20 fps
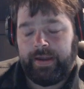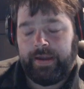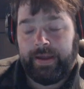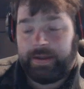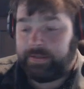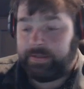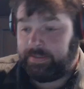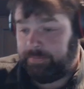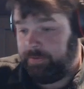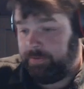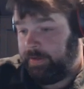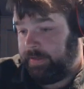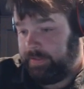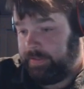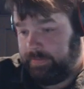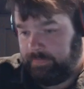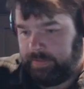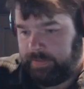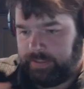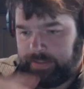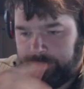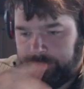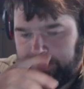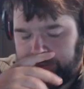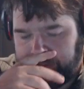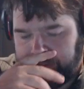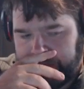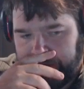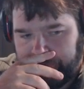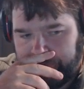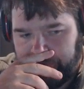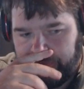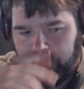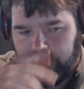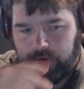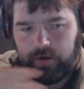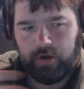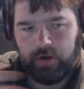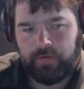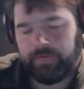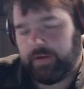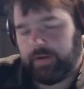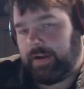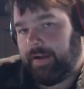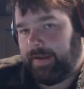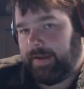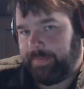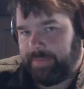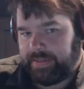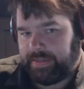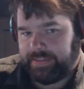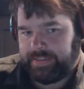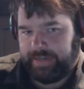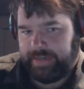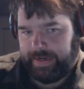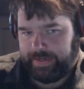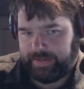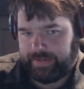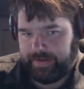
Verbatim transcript: add, uh, to put it what someone said before, overcompensate.